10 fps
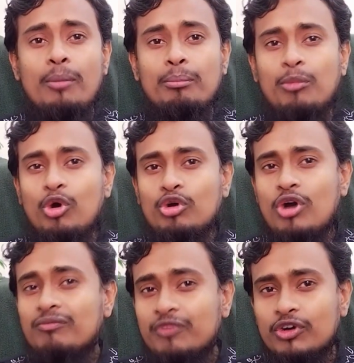more
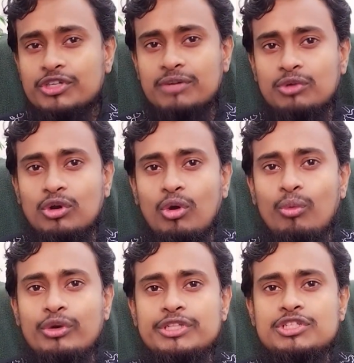comfortable
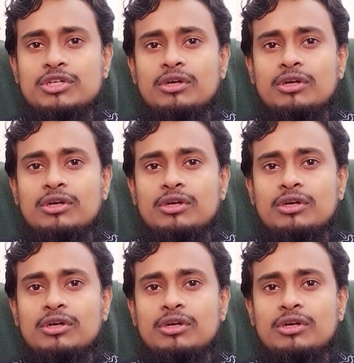with